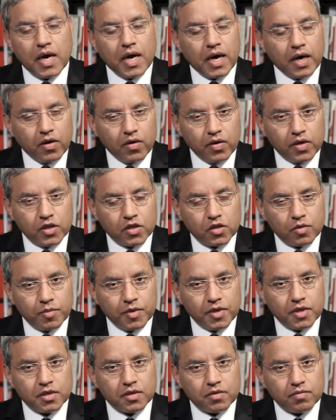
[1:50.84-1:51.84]
Hard law
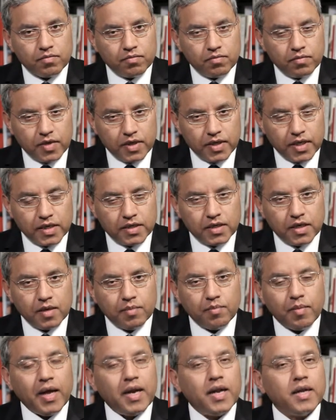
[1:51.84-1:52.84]
instruments, as I
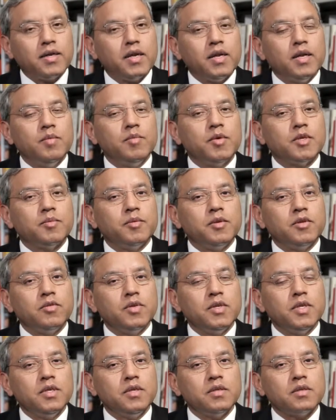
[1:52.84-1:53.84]
said, bilateral
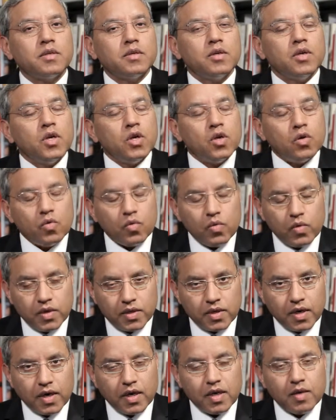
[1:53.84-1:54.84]
investment treaties,
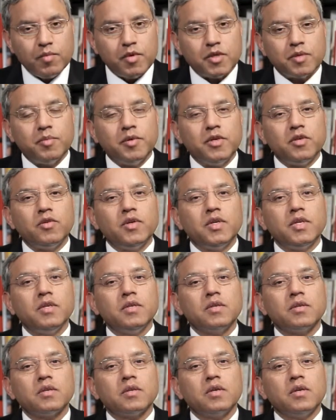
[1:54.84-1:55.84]
regional investment
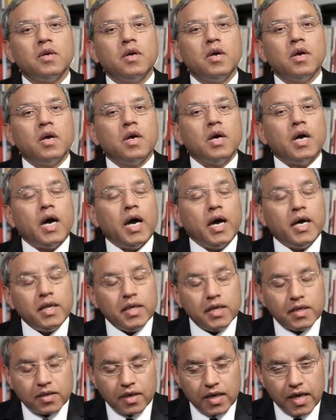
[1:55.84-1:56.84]
treaties
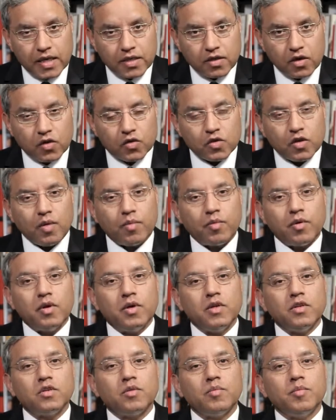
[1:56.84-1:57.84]
and international soft
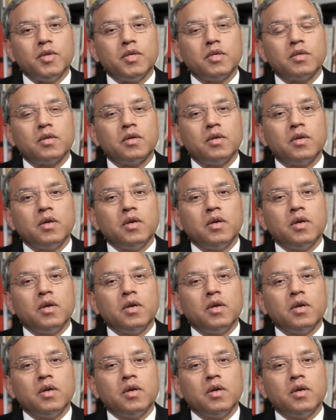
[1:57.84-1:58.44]
law instruments.